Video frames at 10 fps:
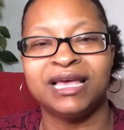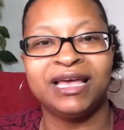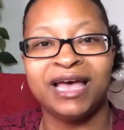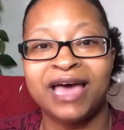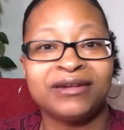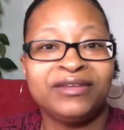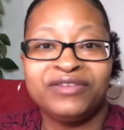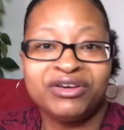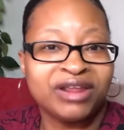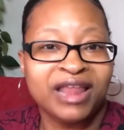I don't even
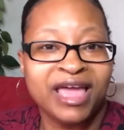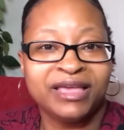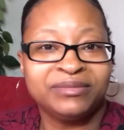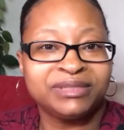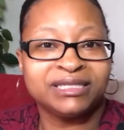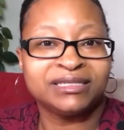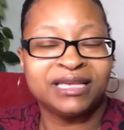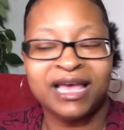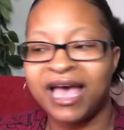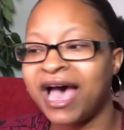know their names.
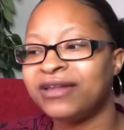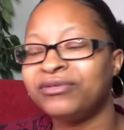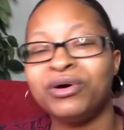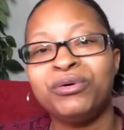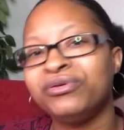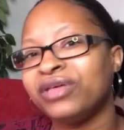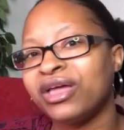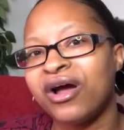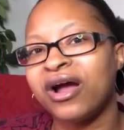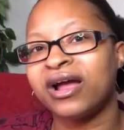I don't know who they are.